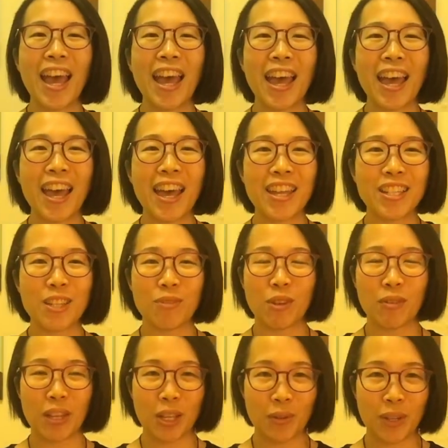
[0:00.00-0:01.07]
And if you
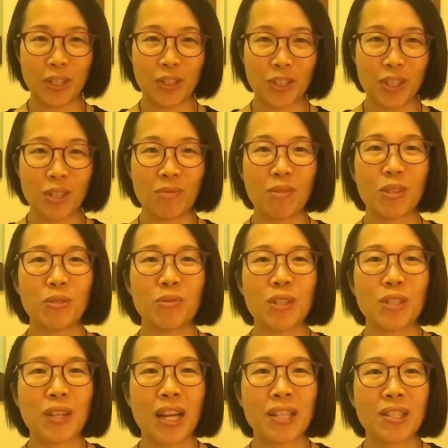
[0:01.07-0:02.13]
have any questions, feel free
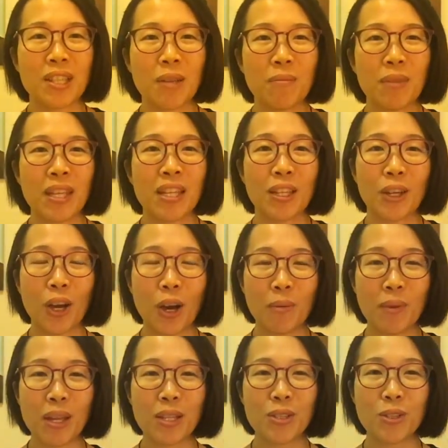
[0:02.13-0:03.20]
to ask them in the
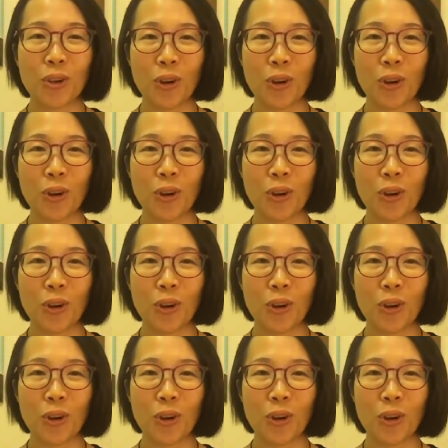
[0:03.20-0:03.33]
comments,